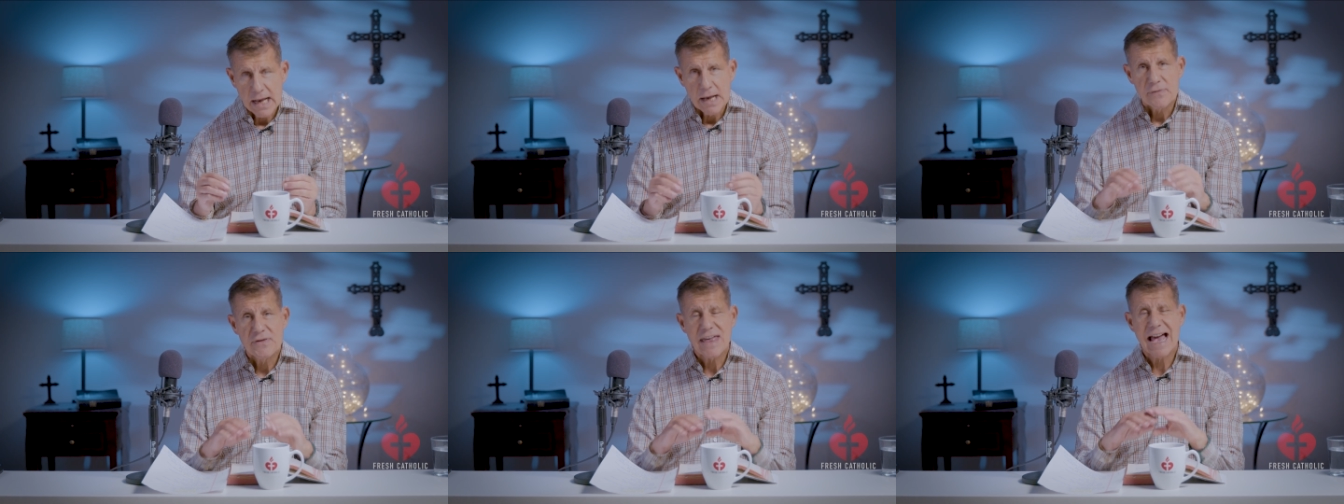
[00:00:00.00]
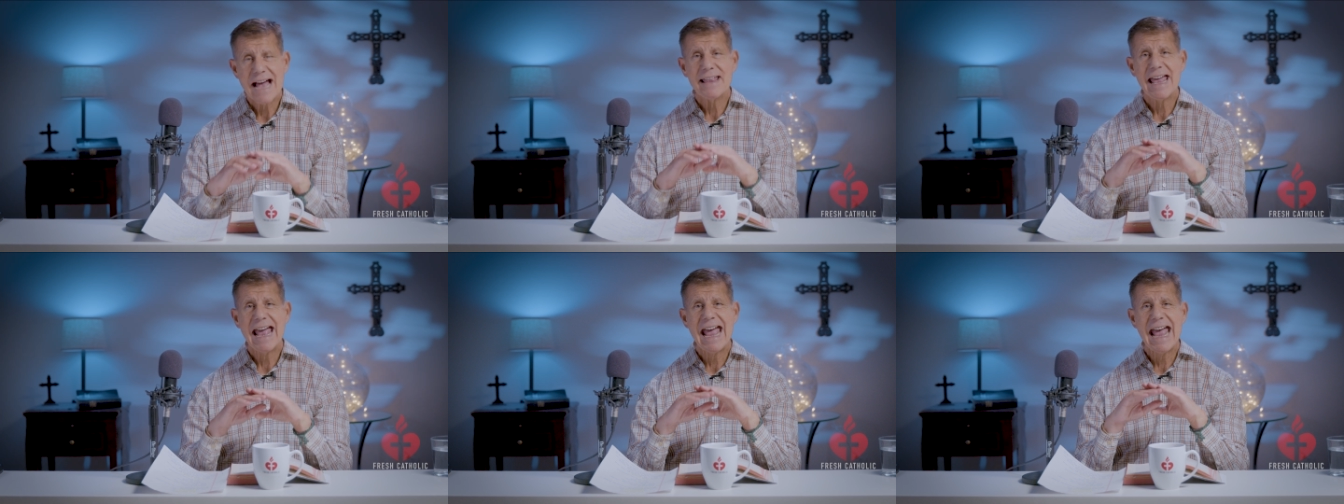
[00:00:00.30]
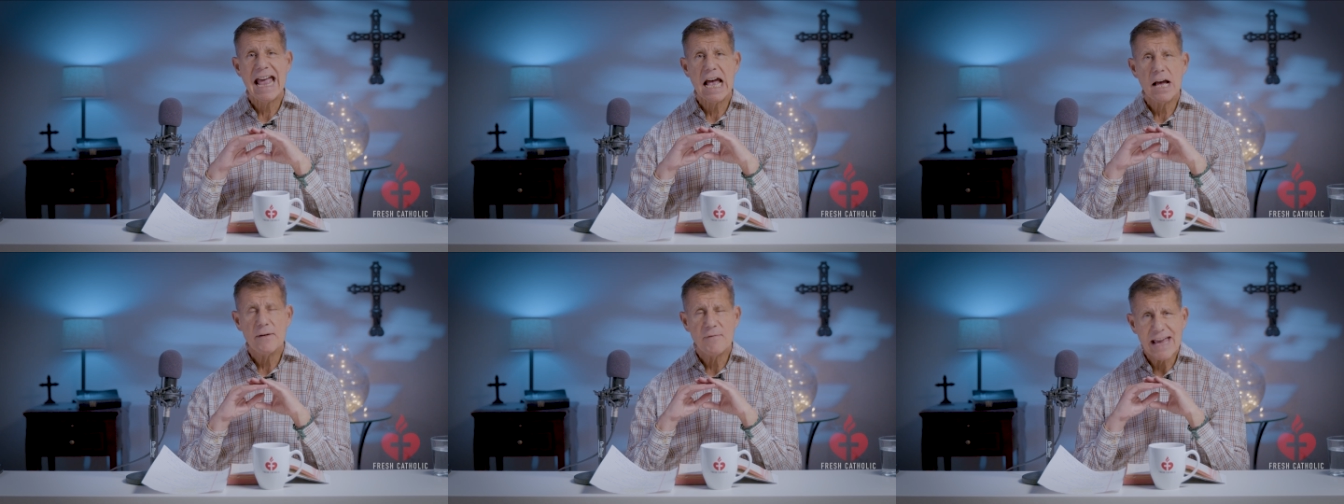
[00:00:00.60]
that
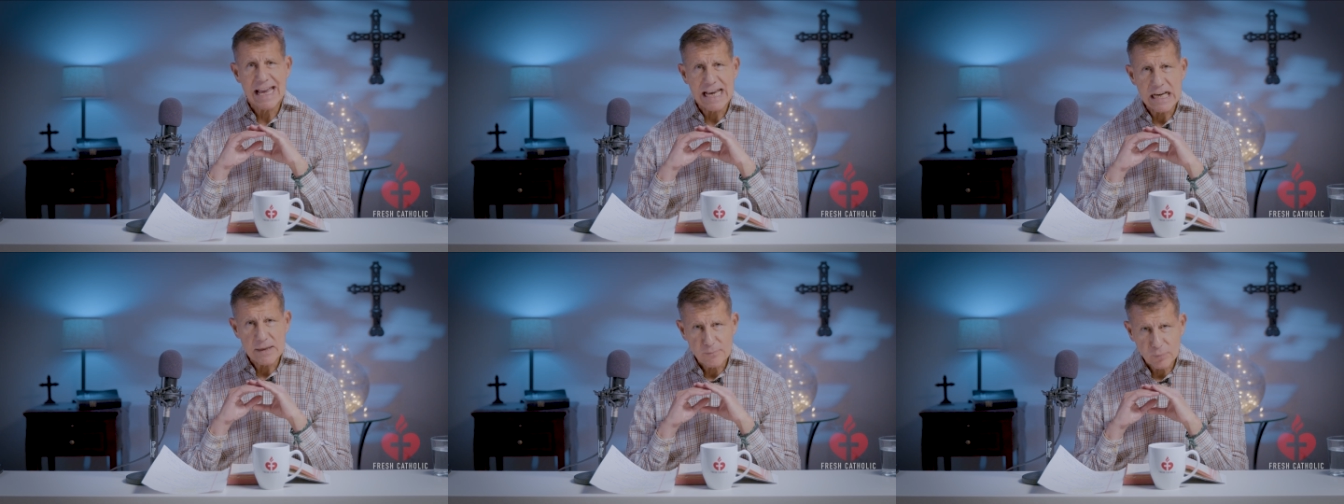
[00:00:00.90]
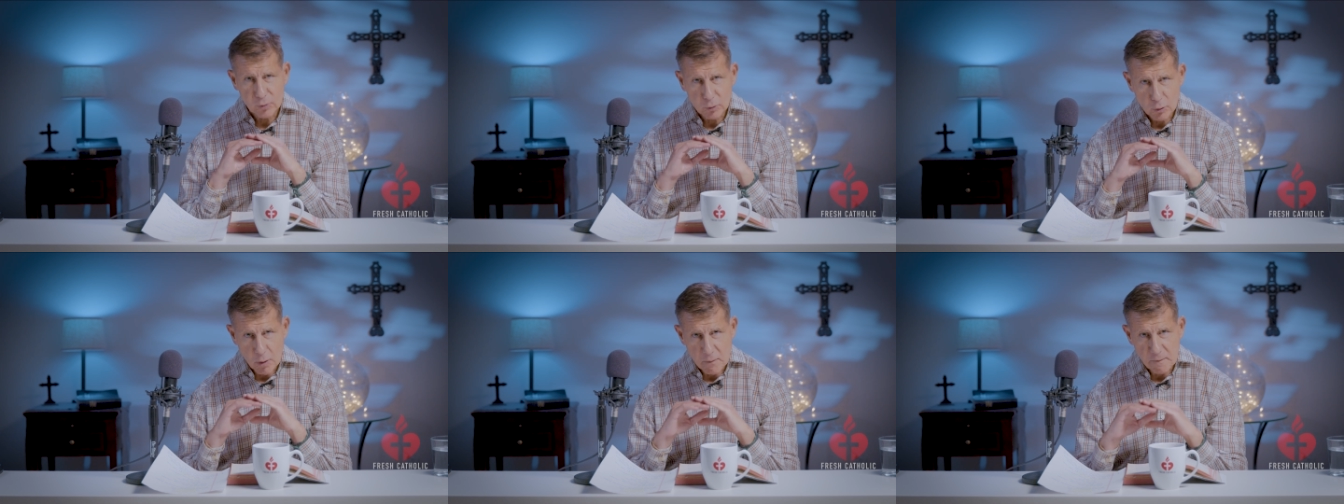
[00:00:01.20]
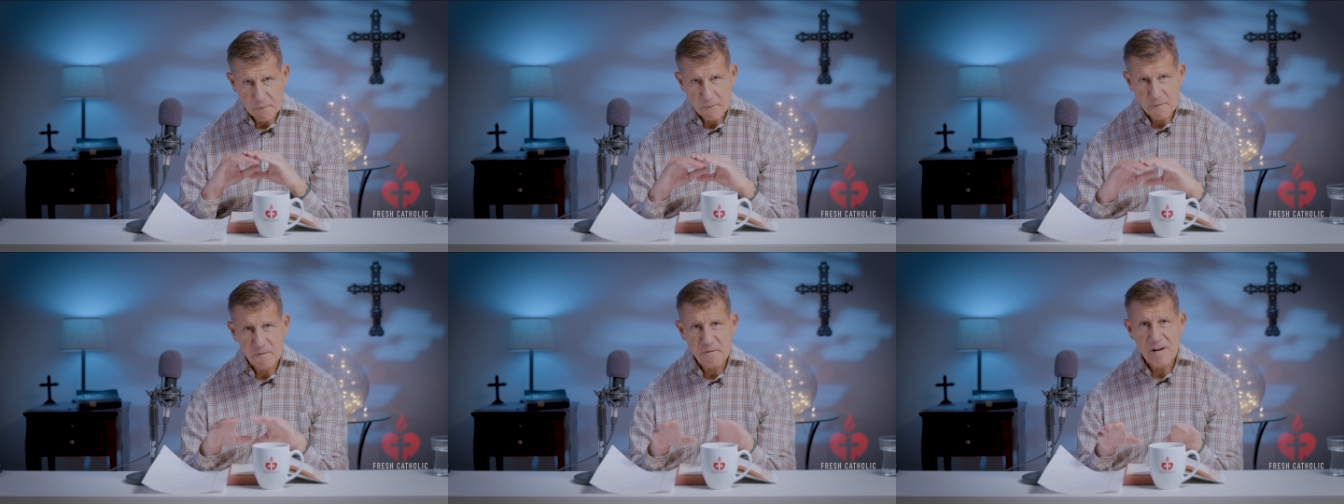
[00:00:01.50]
have a
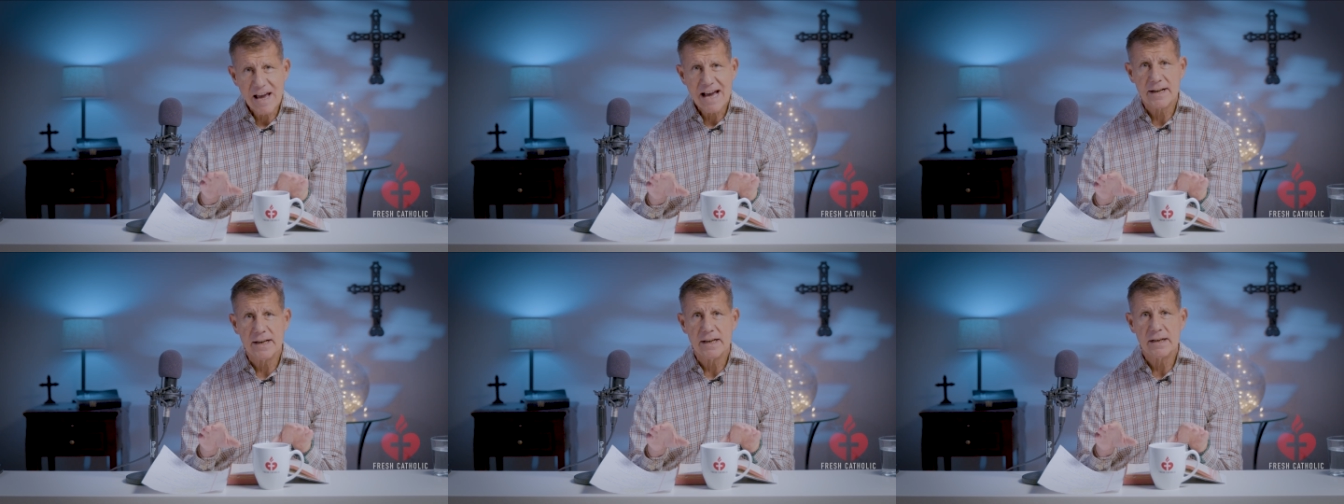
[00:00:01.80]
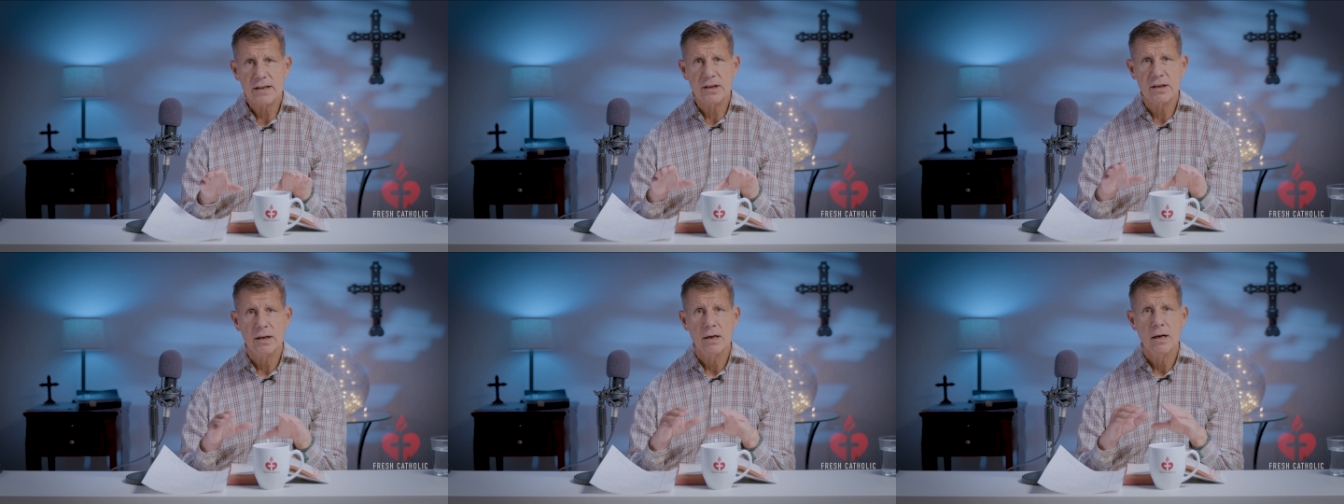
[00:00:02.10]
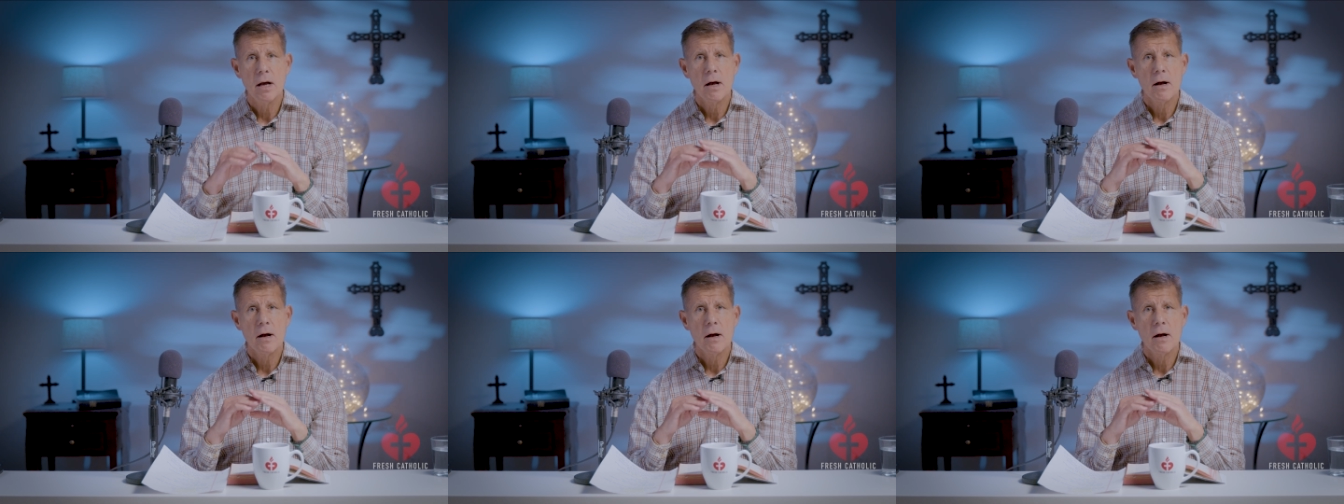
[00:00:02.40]
prophetic